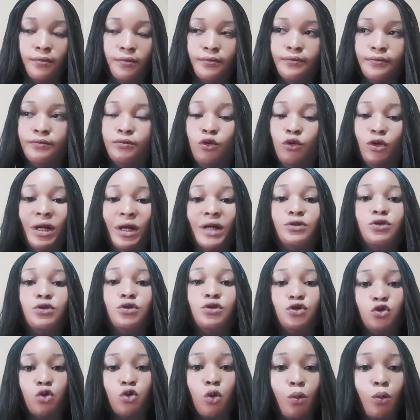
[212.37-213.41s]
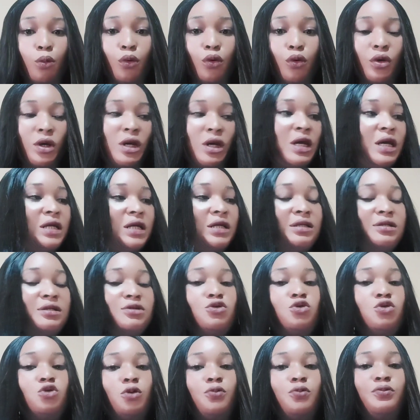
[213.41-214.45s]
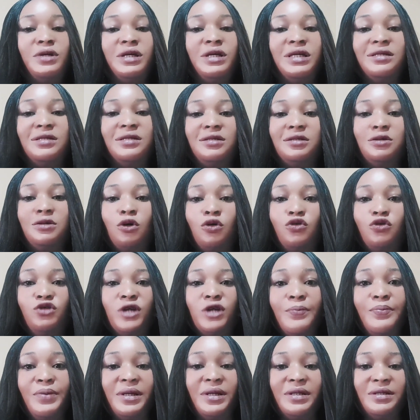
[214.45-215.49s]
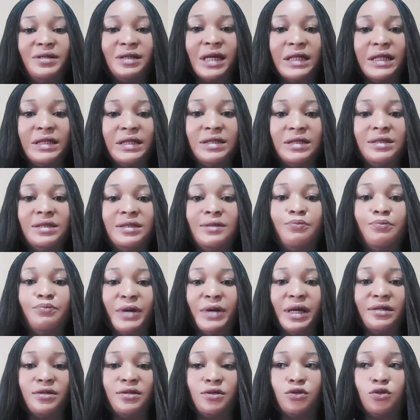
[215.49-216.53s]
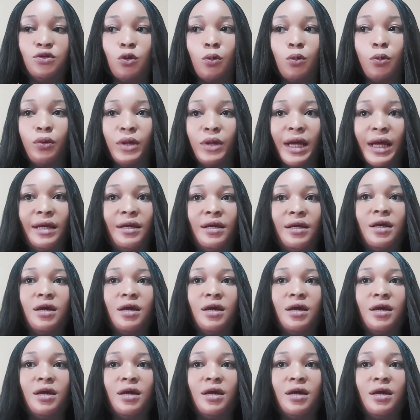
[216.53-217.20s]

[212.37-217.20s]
mulatto soap. This soap is 100% the best soap, like